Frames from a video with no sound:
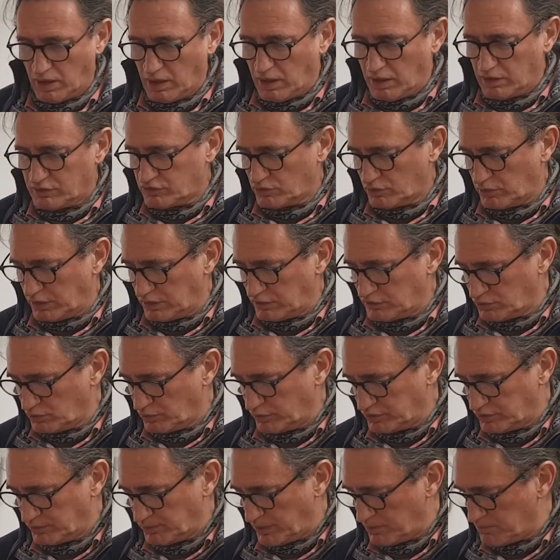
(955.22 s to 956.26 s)
It's alright, it's
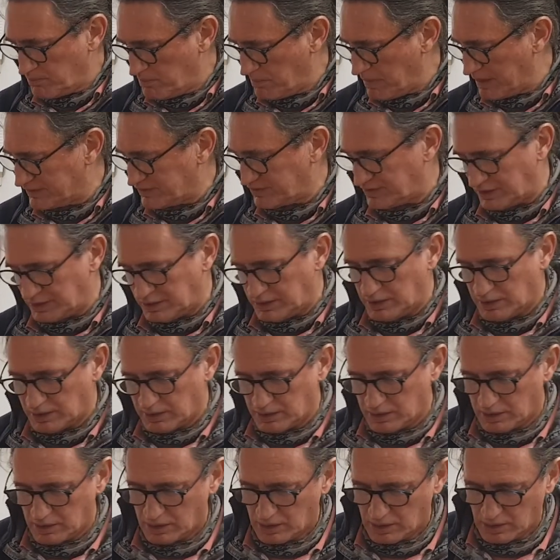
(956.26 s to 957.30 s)
always a bit messy,
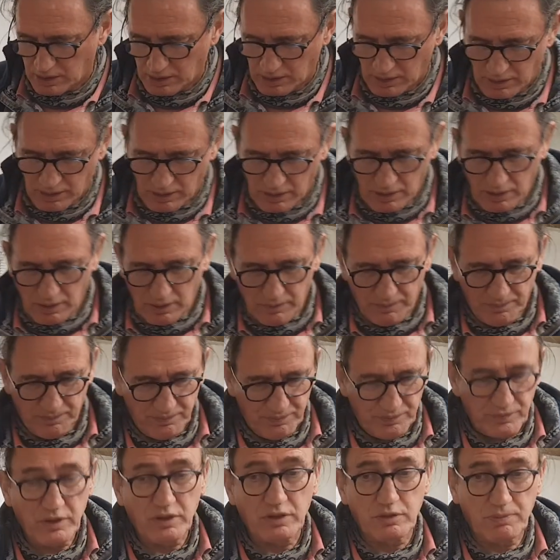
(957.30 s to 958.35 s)

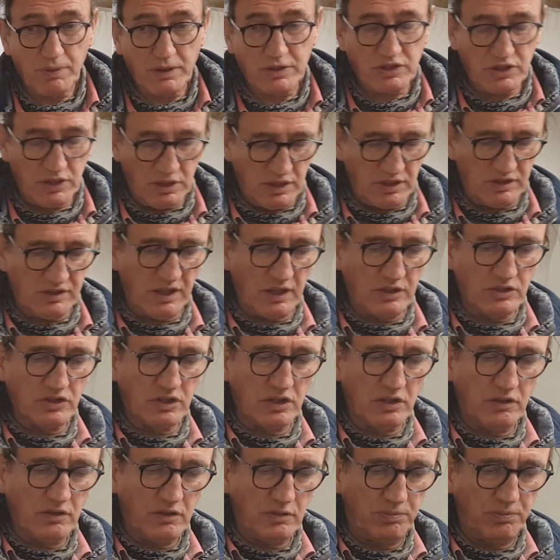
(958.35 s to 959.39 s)
especially this
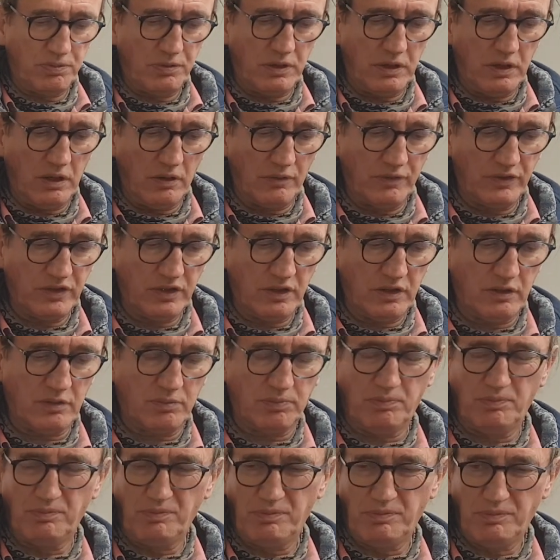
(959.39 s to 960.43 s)
engine. It's pretty, obviously it's
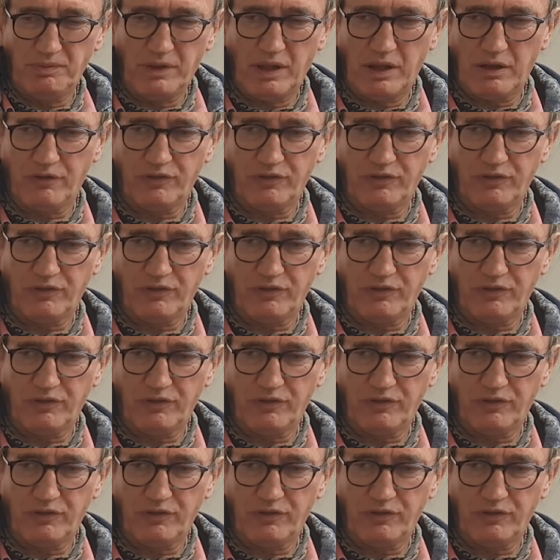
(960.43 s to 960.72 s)
had a